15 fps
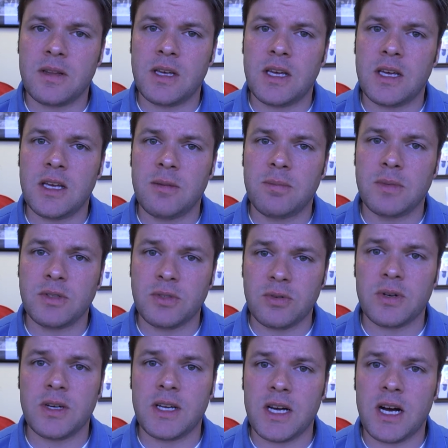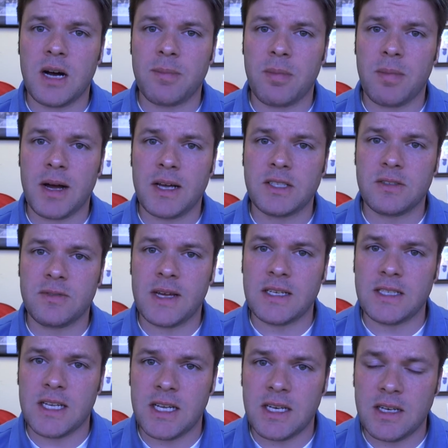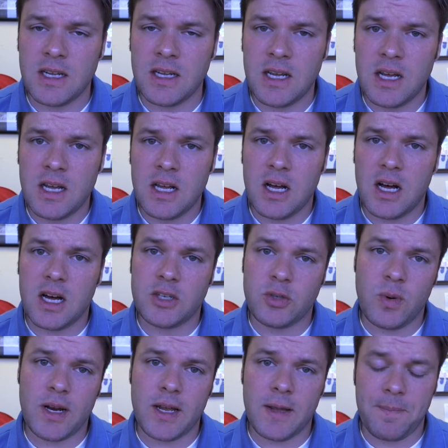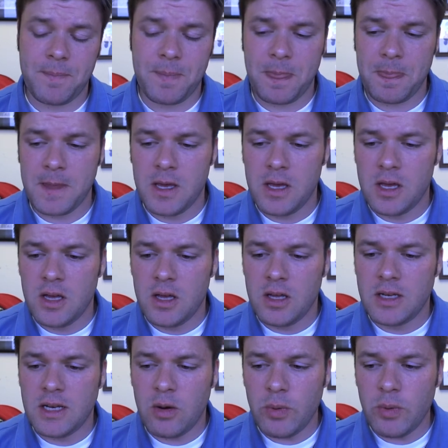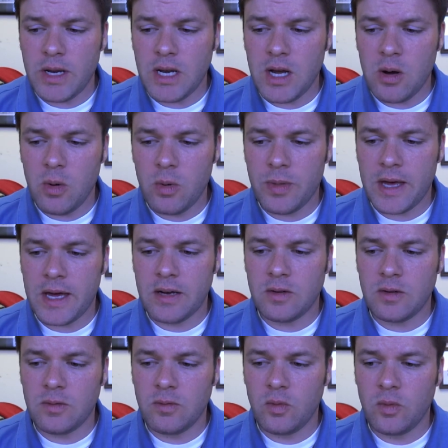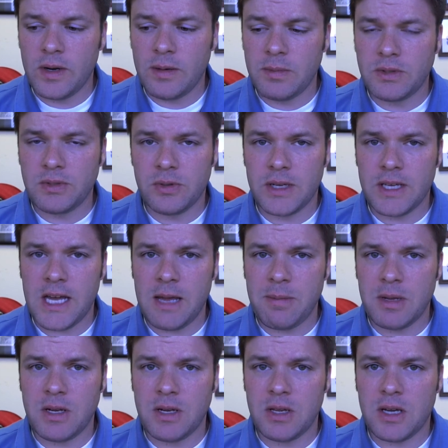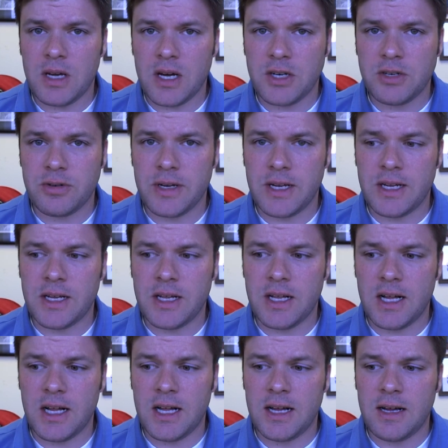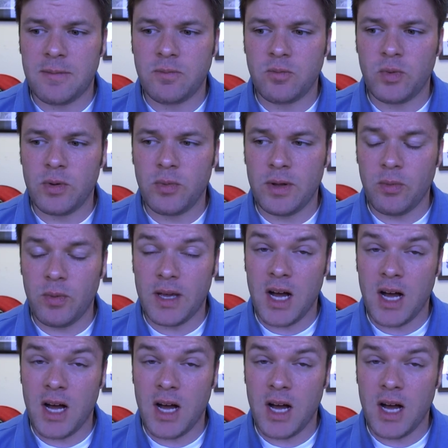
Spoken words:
the Missouri Compromise of 1820. Now we know that when Missouri came into the country, we